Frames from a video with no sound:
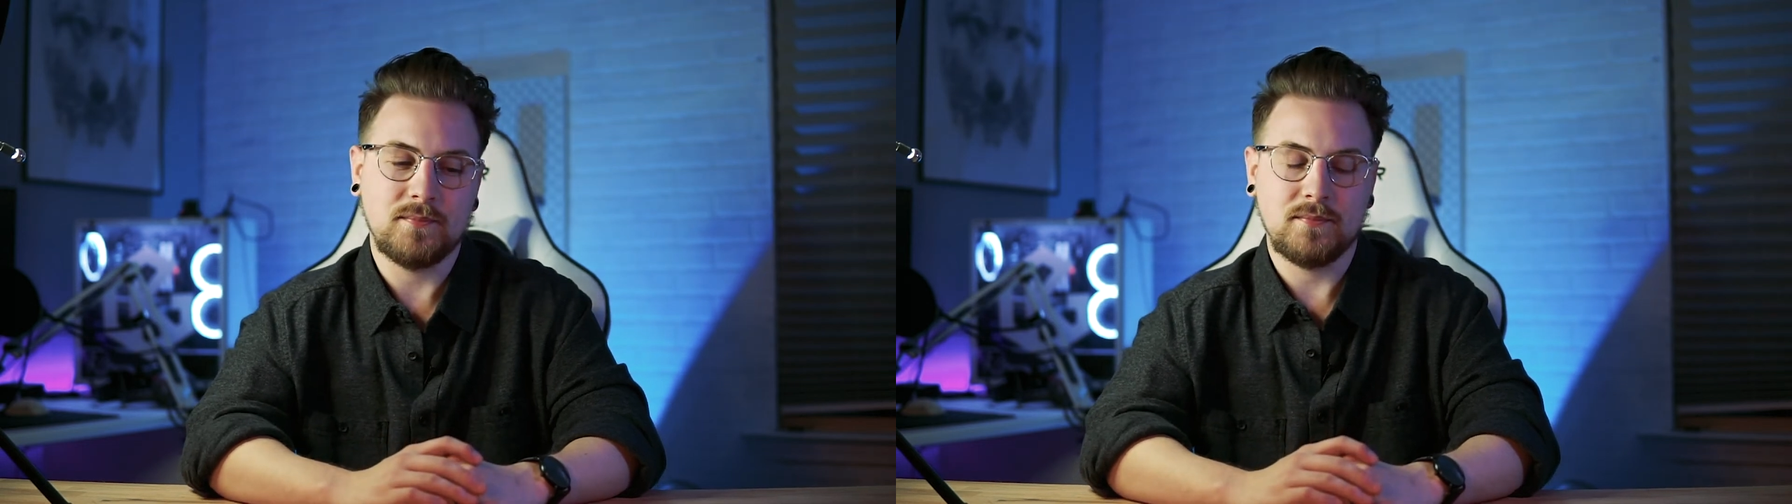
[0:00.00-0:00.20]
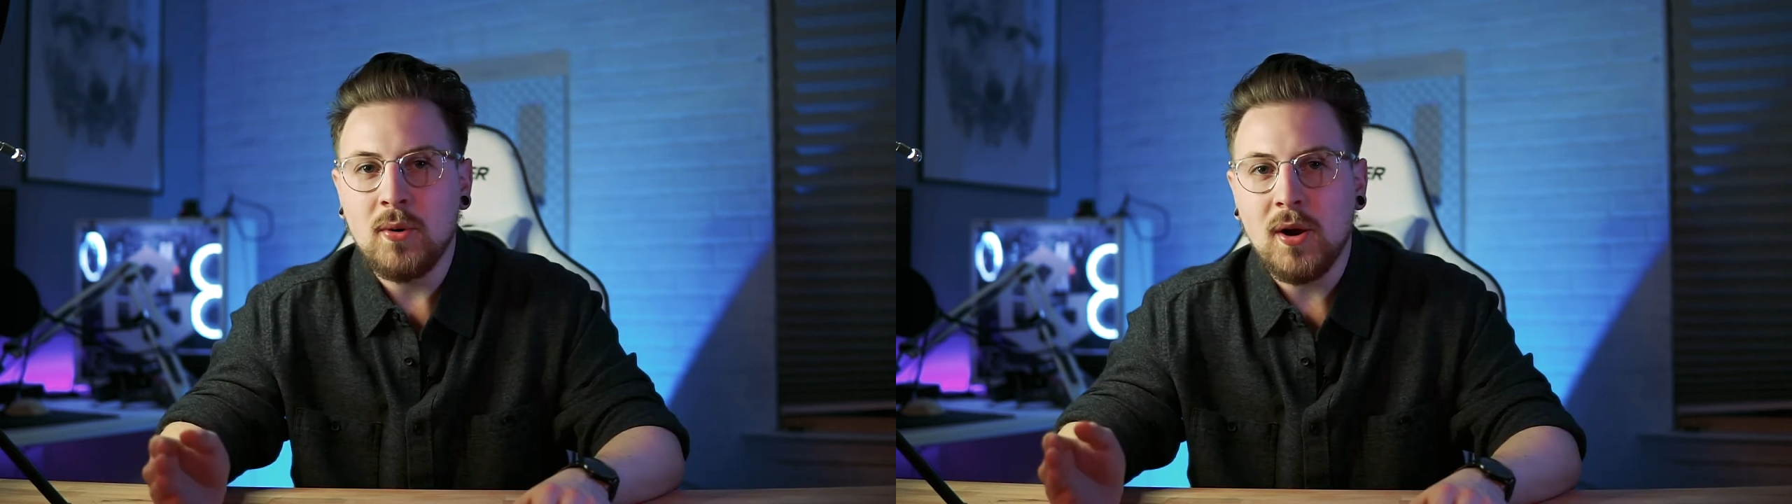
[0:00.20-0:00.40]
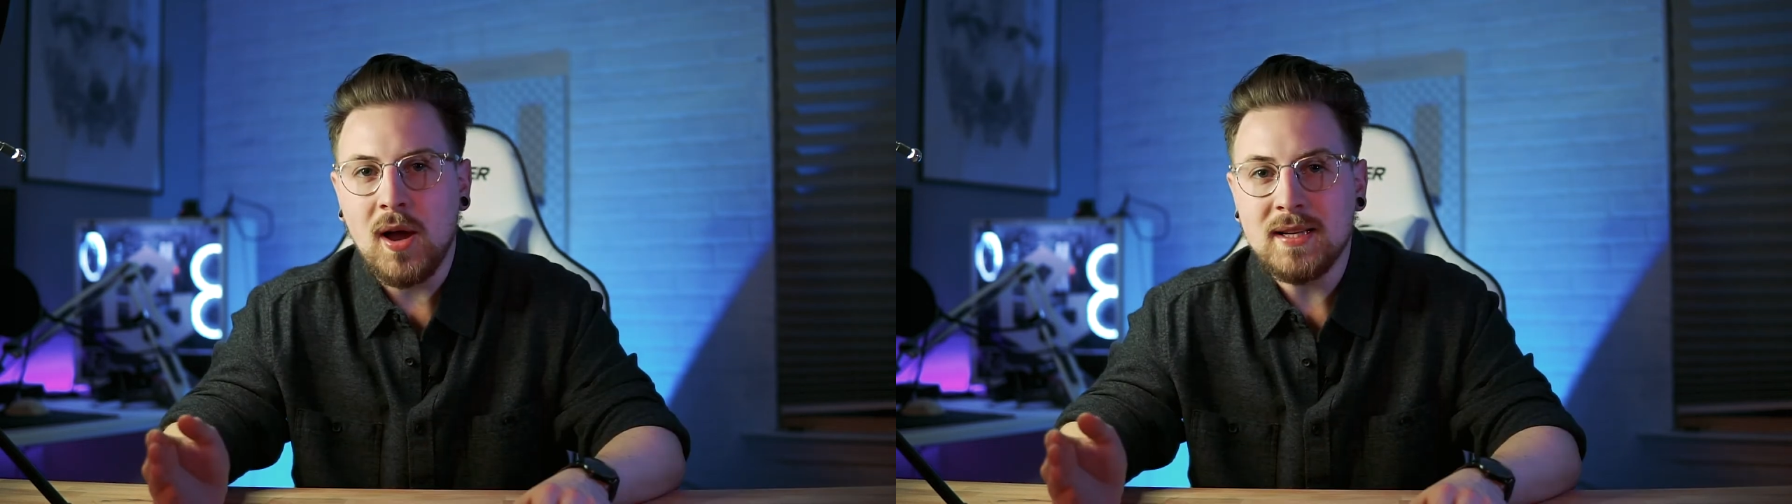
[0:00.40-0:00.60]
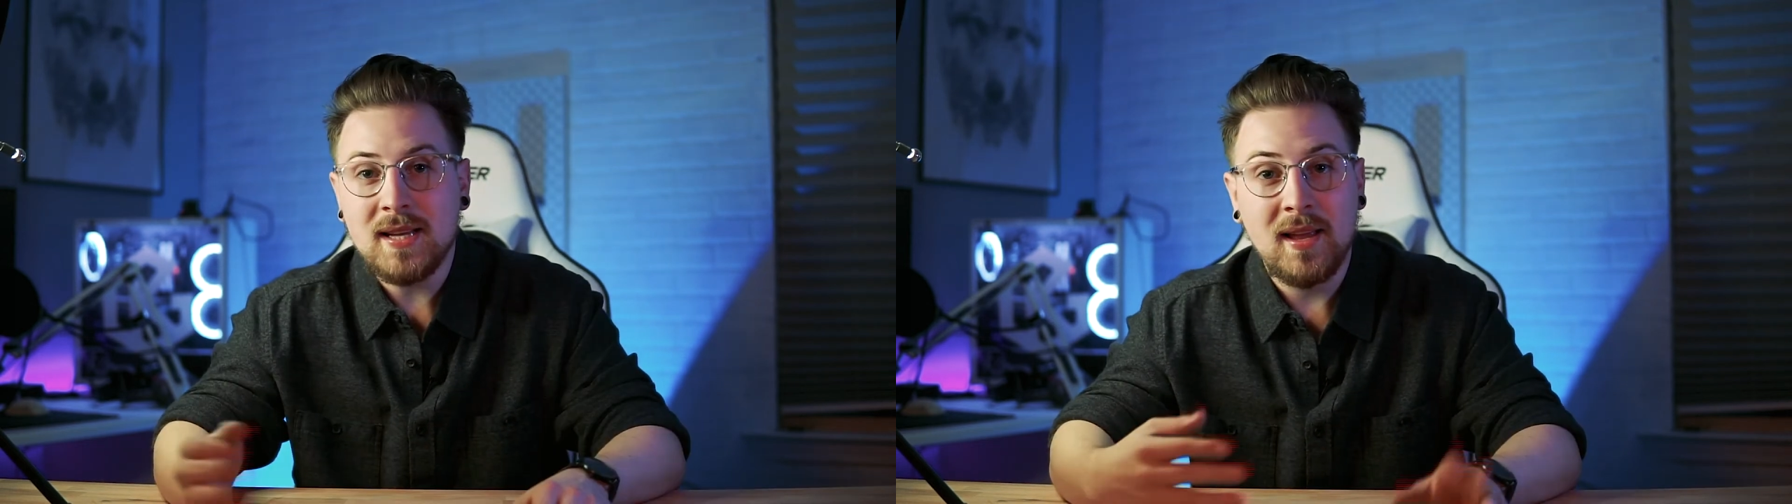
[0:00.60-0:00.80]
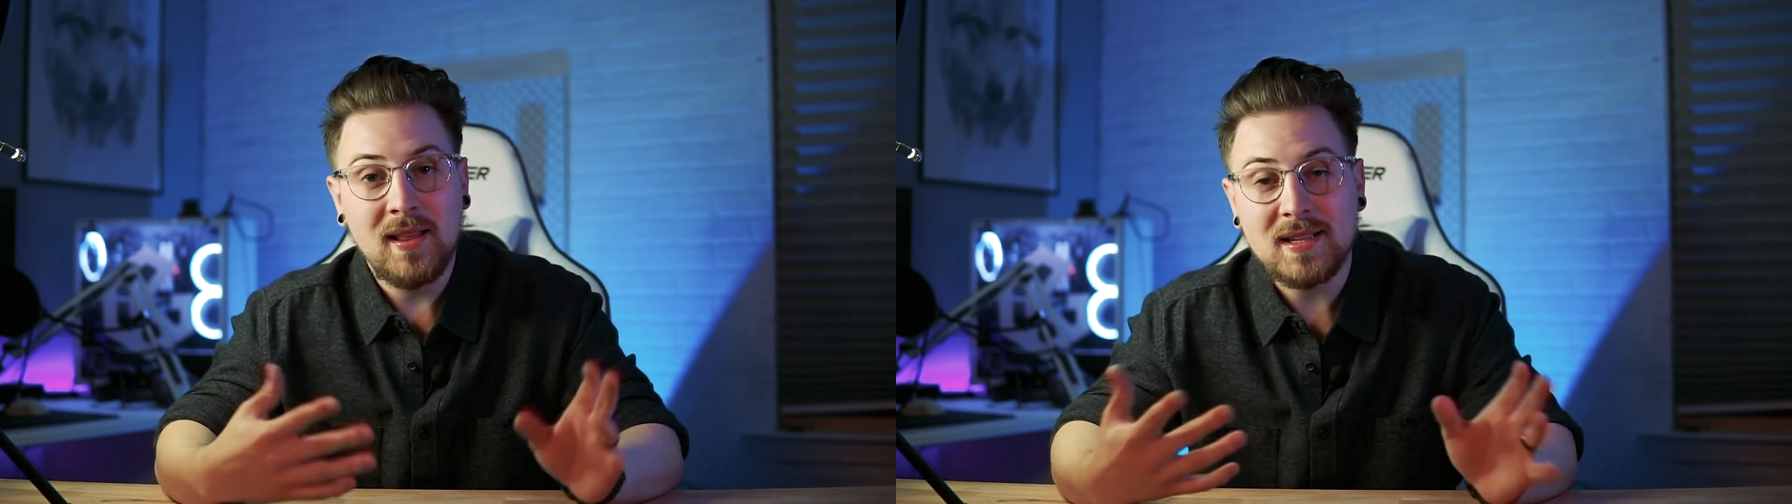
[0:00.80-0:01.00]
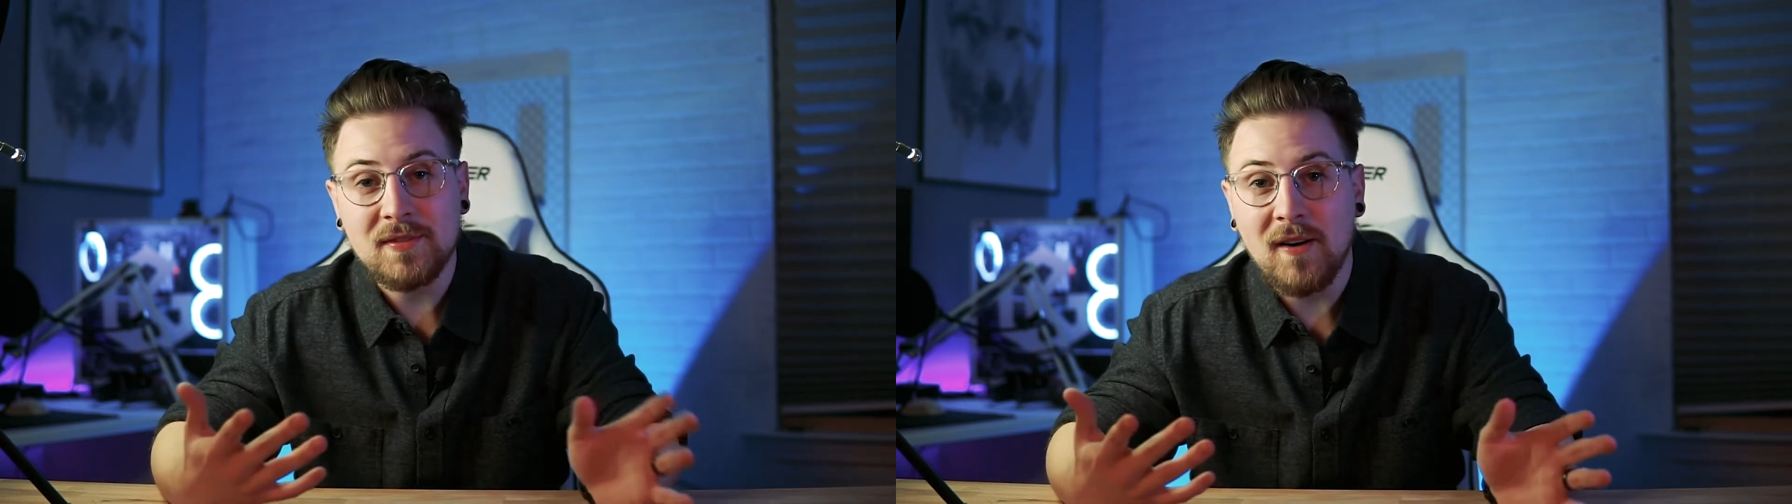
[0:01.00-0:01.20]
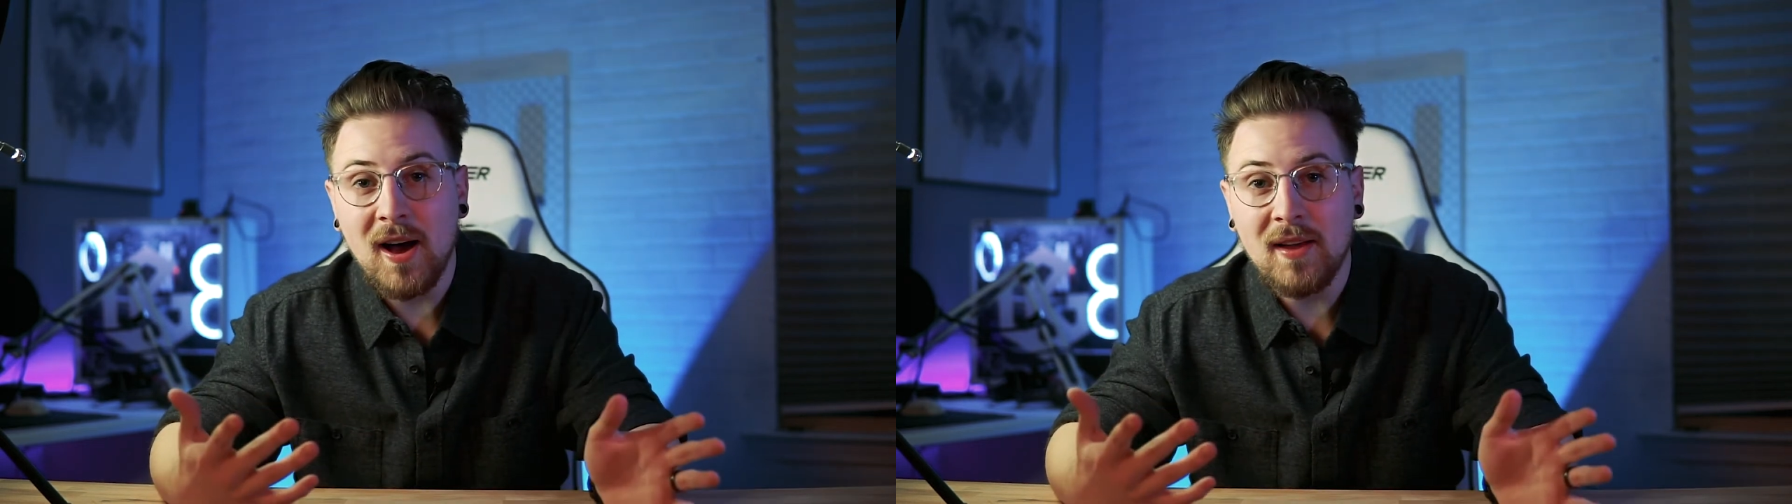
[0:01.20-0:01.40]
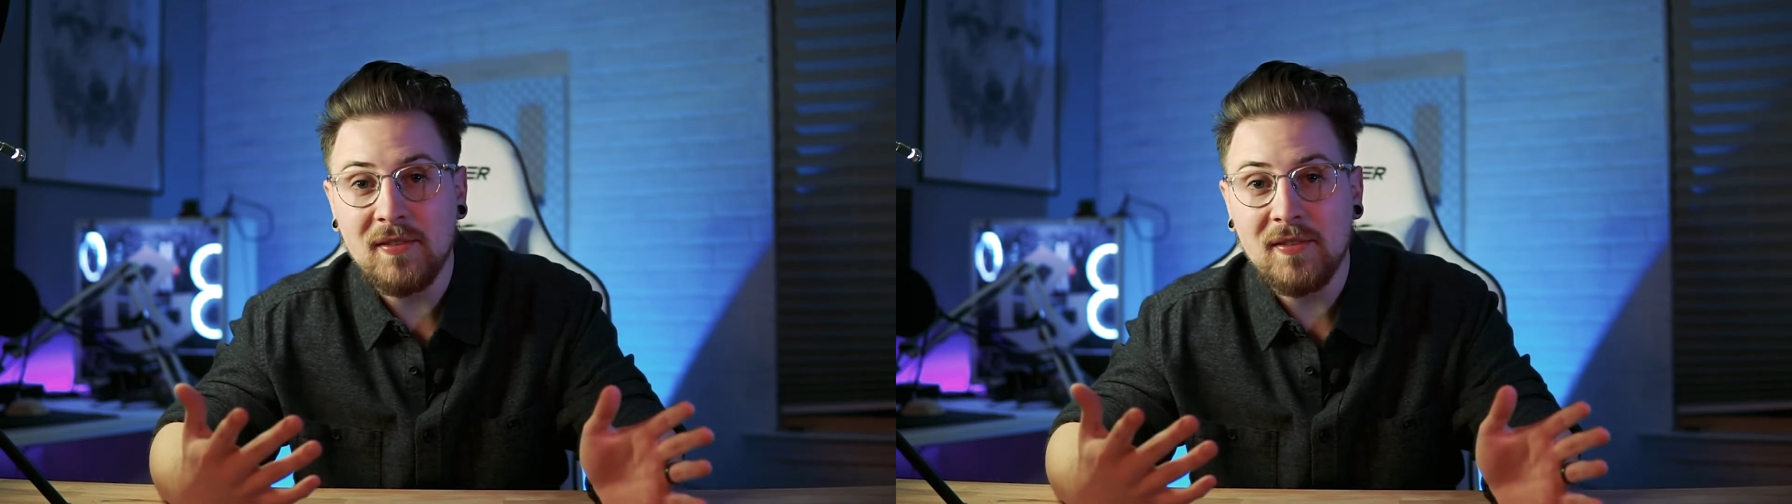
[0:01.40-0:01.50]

Well guys, that's 5.